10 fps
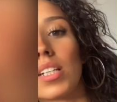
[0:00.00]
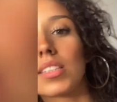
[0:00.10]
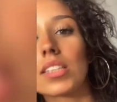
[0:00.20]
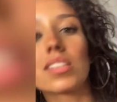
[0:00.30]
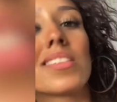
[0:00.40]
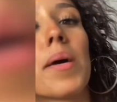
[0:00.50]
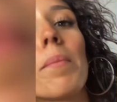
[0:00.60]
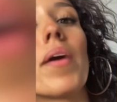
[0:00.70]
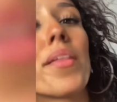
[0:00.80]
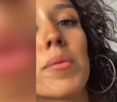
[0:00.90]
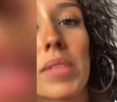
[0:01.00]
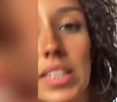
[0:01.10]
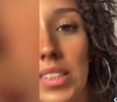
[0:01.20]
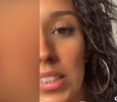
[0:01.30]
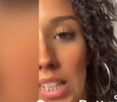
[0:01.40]
That does not bother me, because
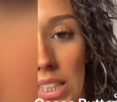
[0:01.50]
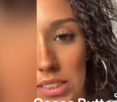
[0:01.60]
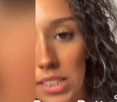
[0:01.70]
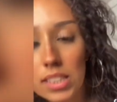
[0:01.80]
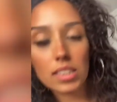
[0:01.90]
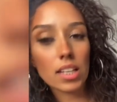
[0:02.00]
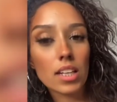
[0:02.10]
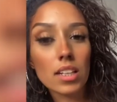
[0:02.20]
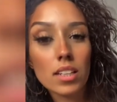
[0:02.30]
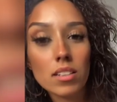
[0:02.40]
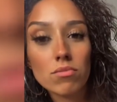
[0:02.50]
at the end of the day,